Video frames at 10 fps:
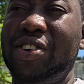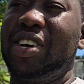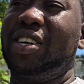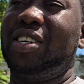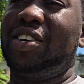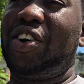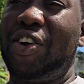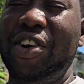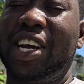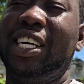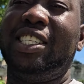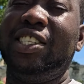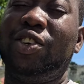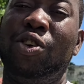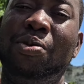grey
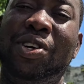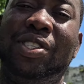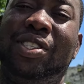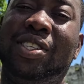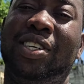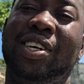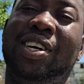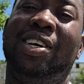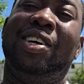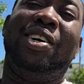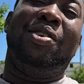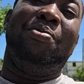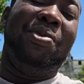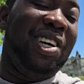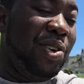kitchen cupboards.
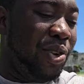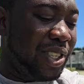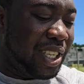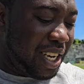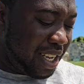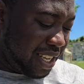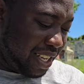But you know, say,